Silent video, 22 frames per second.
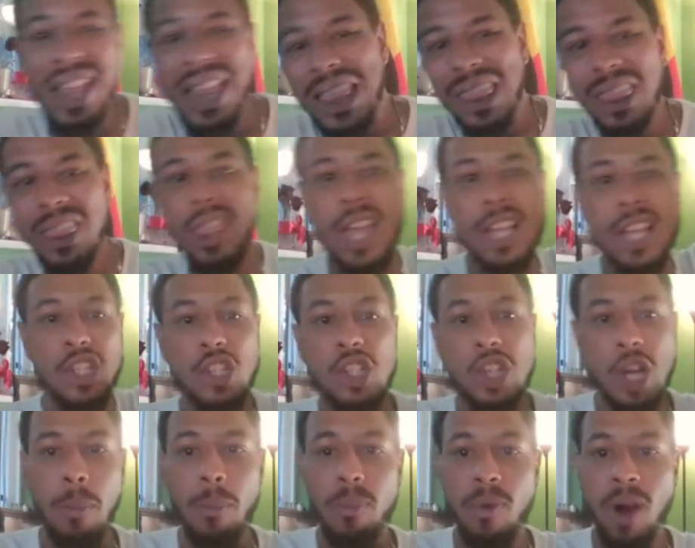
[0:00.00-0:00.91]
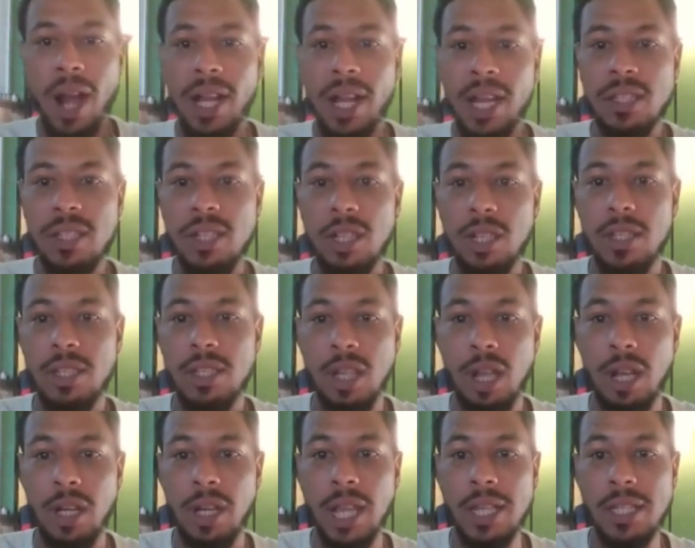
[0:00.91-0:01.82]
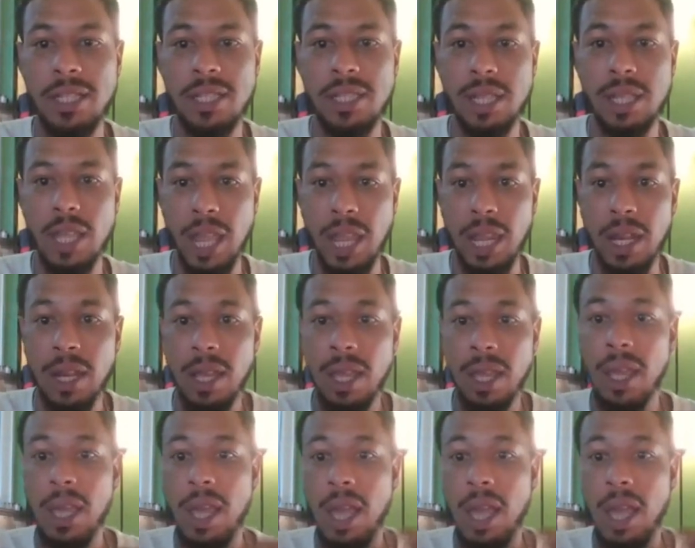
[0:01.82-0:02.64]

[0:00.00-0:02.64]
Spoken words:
Let's jump right into the Sunday slate.